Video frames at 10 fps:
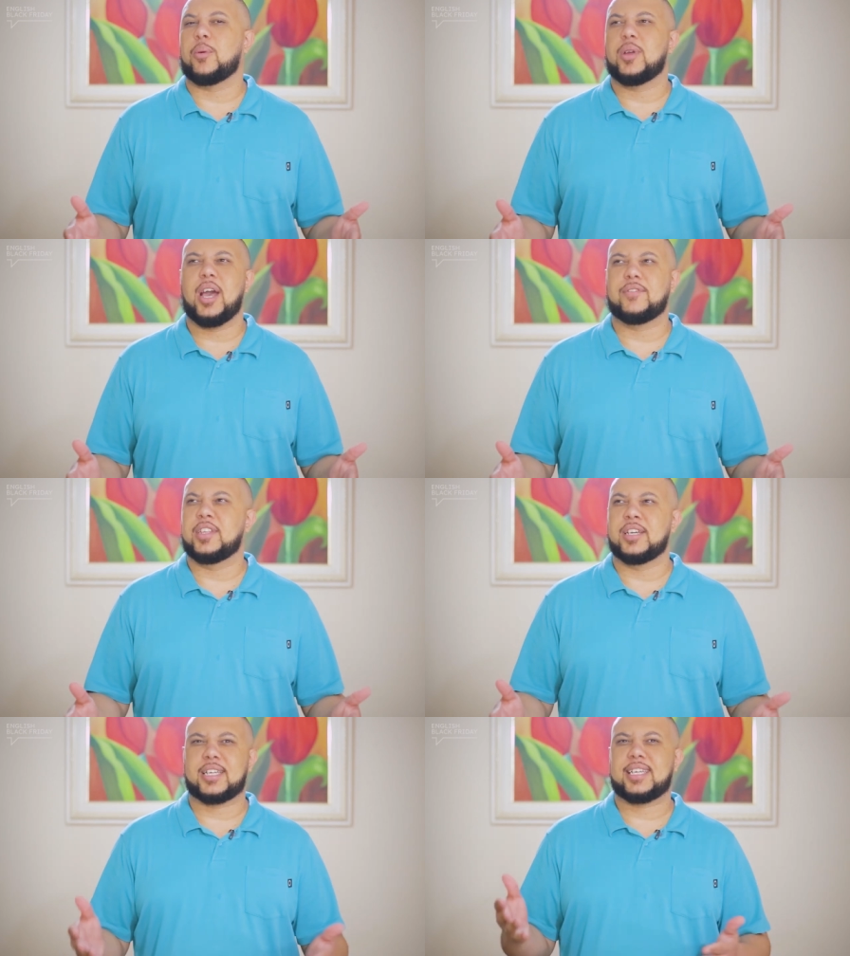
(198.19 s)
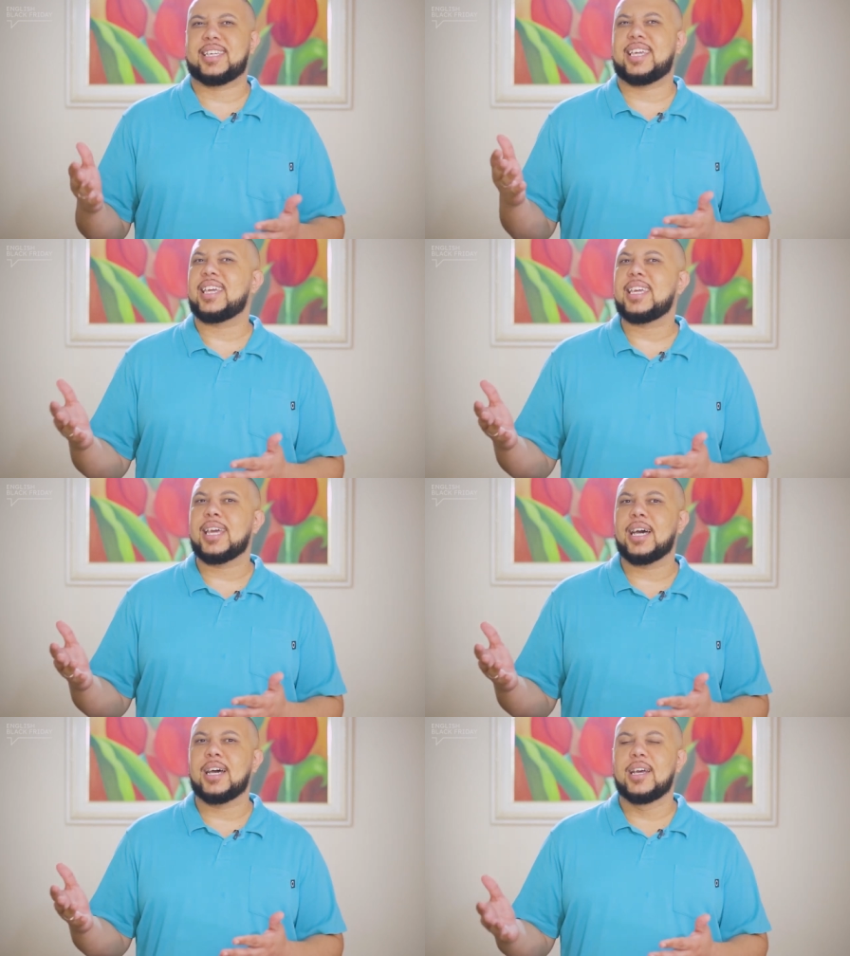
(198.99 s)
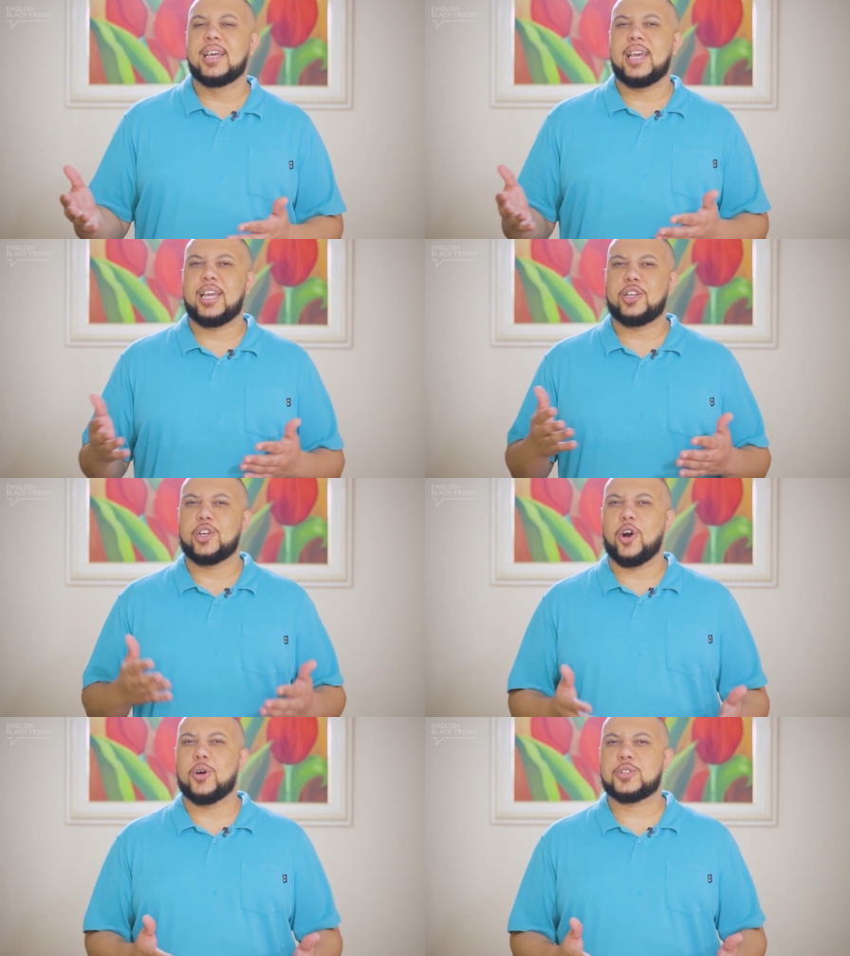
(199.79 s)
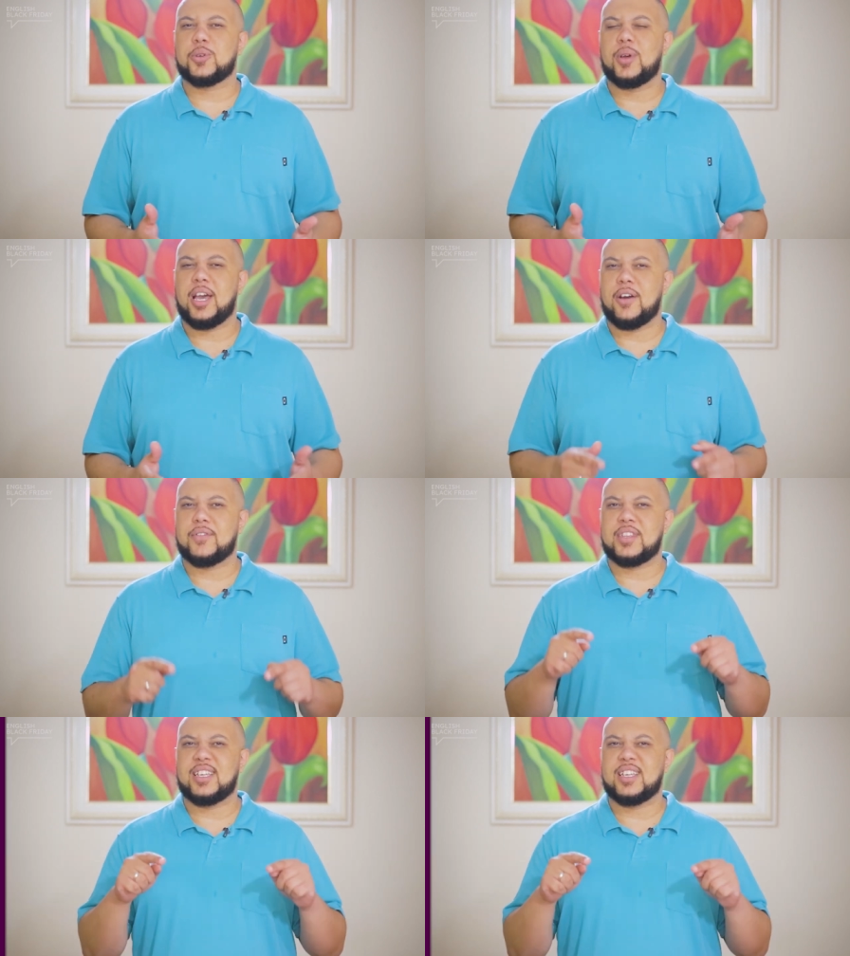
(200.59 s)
We have the Kia, and you also have